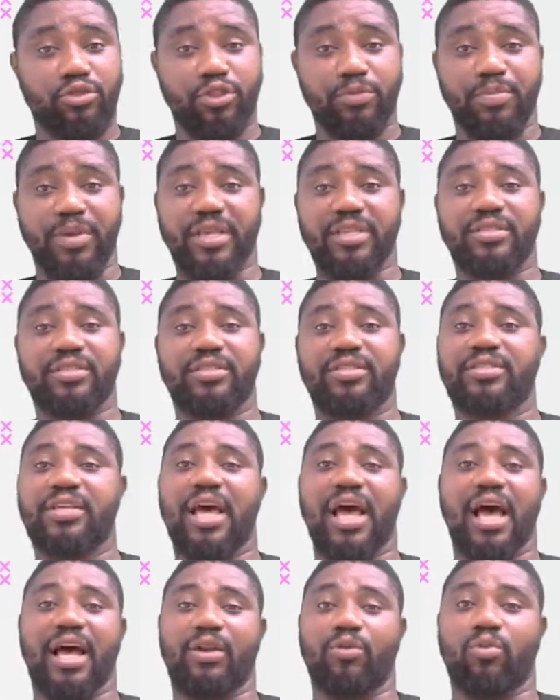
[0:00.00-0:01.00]

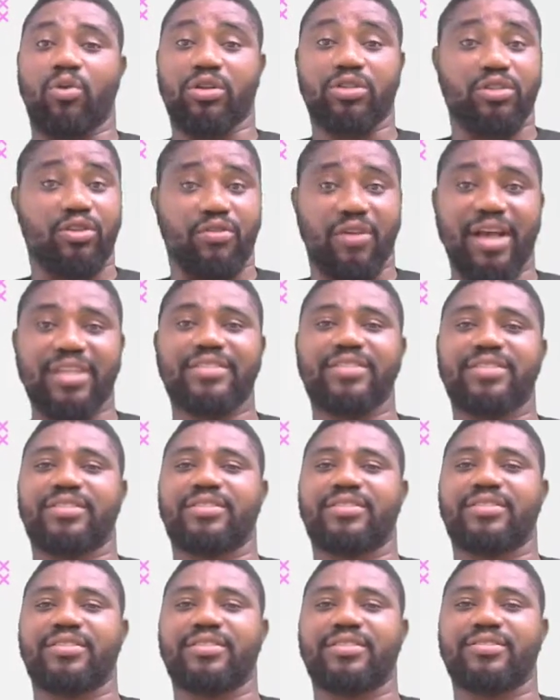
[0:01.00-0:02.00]
space, and what
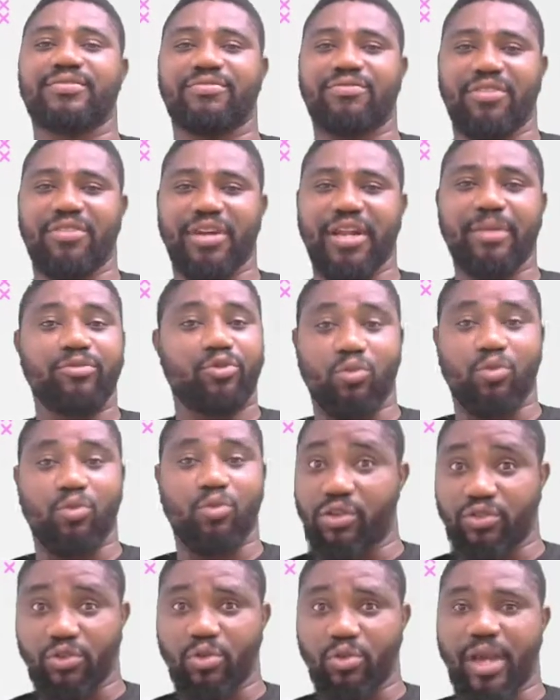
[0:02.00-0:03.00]
grasses for them
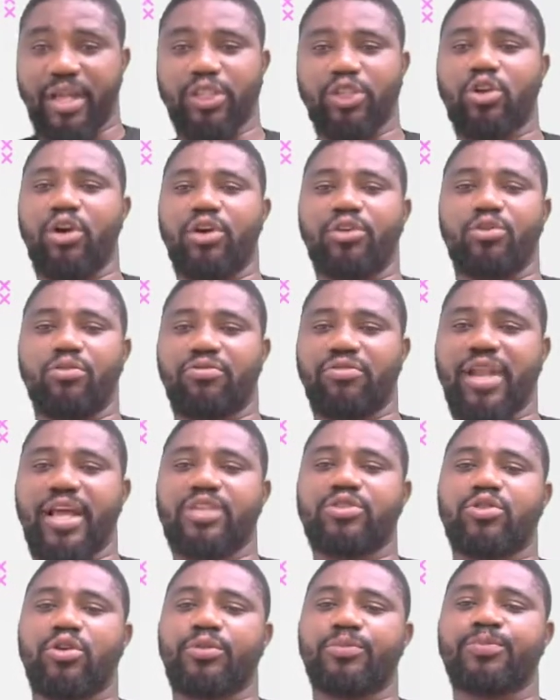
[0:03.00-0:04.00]
to enjoy, to
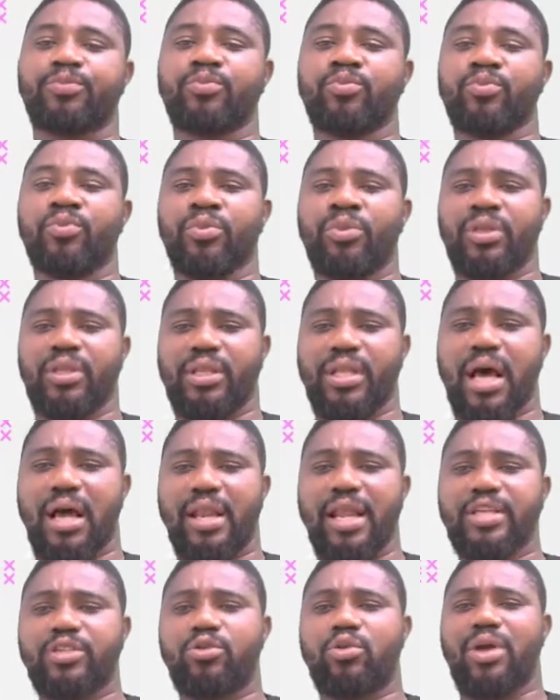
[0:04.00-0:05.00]
flex on. Now
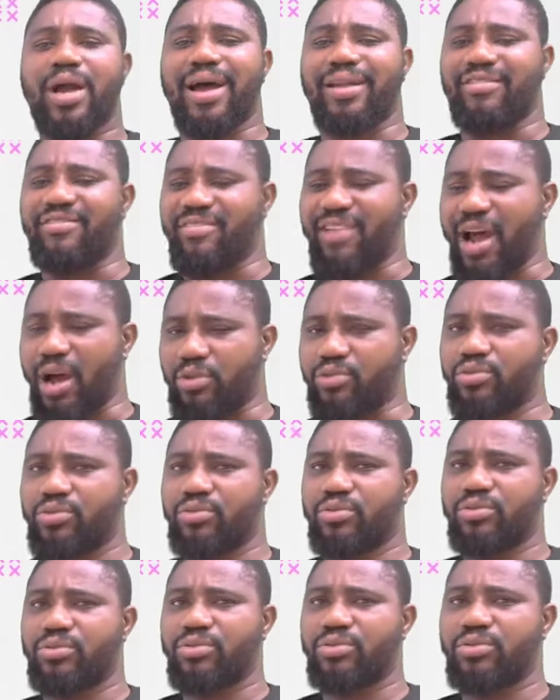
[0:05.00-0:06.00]
let's look at
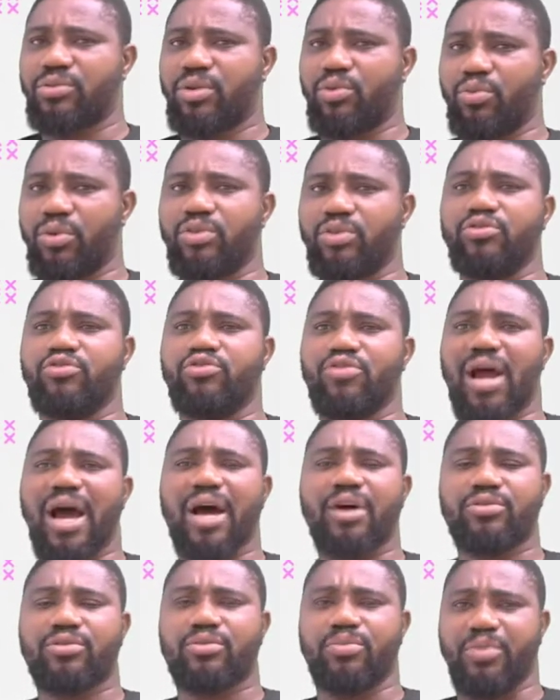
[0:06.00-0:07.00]
drought. Will
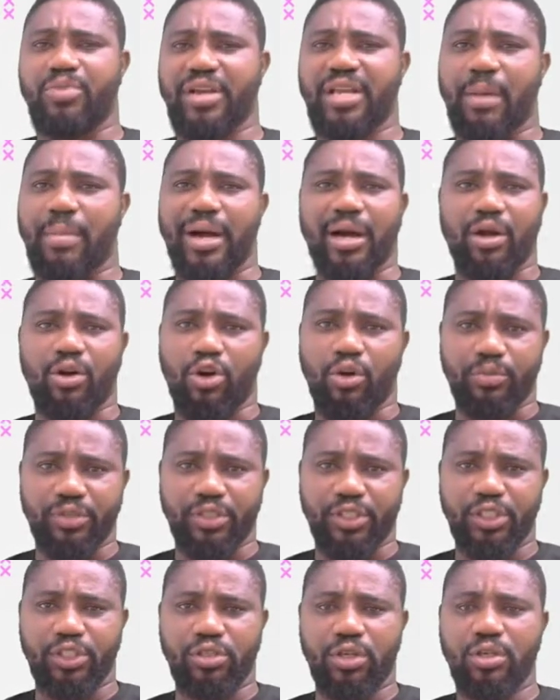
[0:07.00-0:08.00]
drought bring about
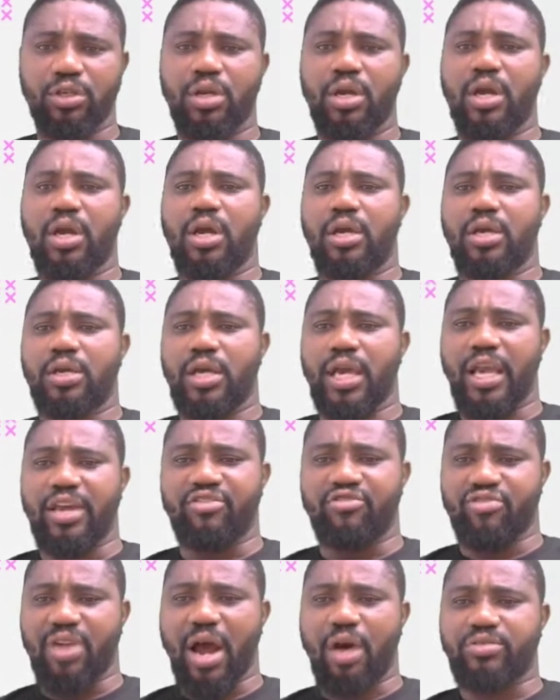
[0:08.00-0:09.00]
competition? A
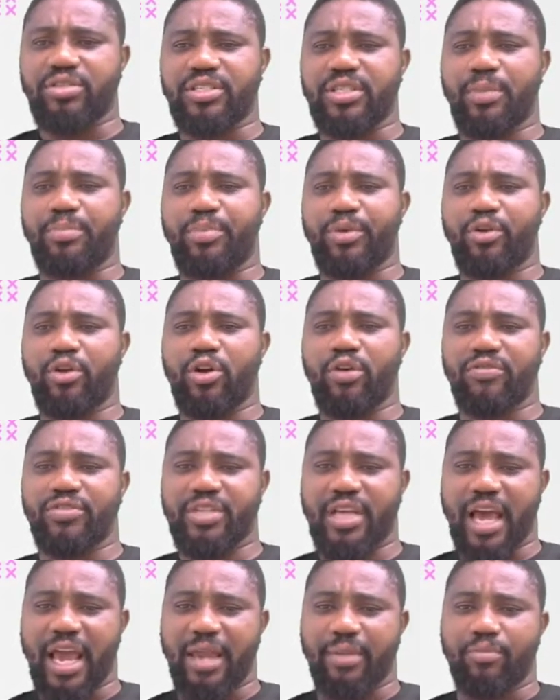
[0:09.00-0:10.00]
drought is a period of
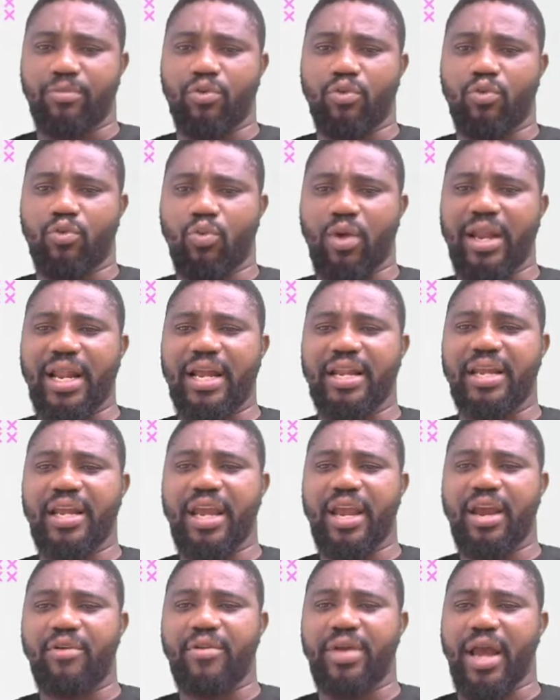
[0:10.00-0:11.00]
time when an
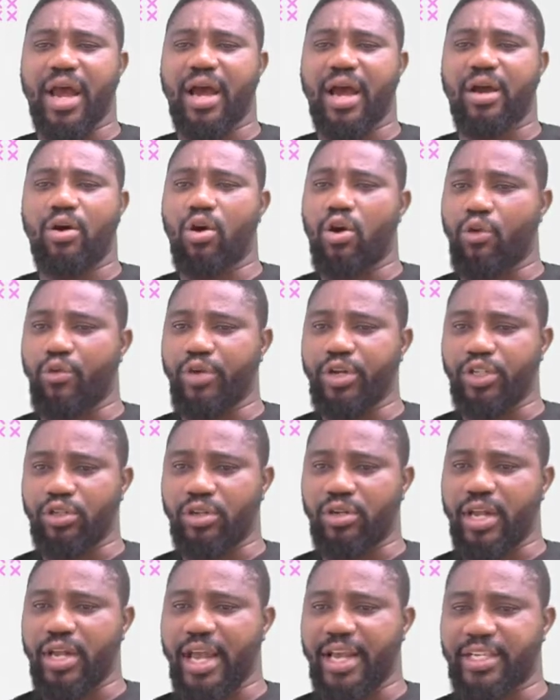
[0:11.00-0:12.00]
area or
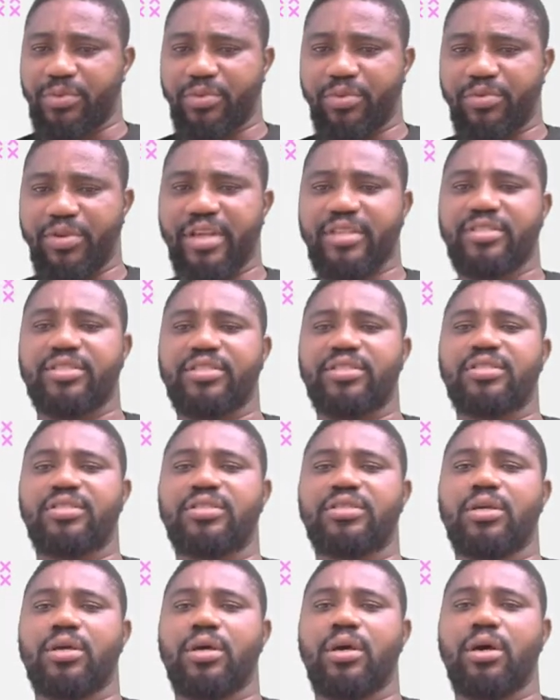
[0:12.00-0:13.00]
region
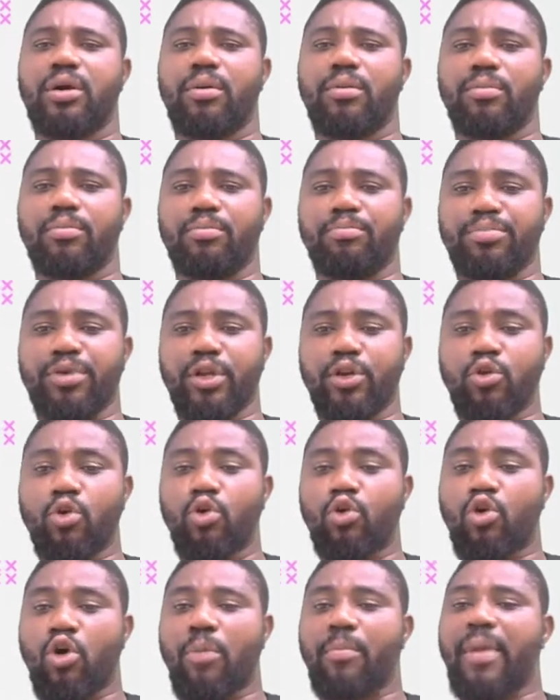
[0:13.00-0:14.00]
experiences
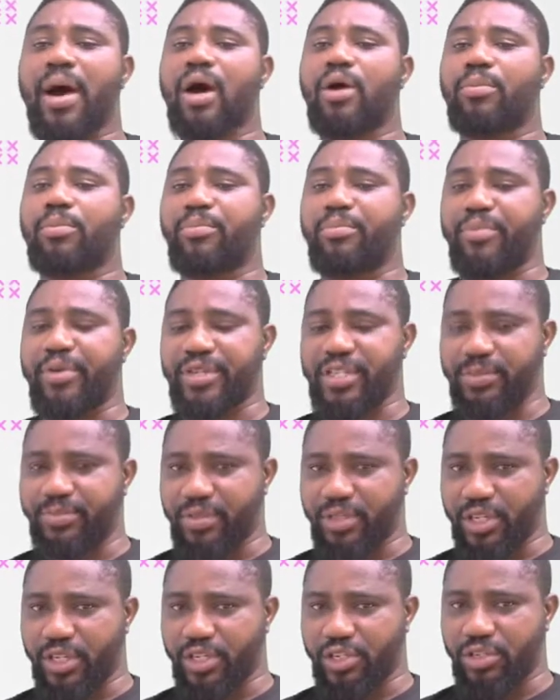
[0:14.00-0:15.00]
below normal
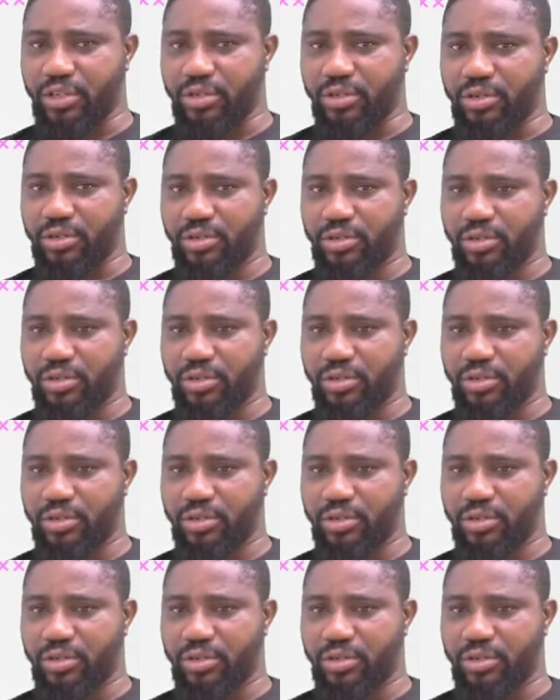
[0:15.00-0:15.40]
precipitation.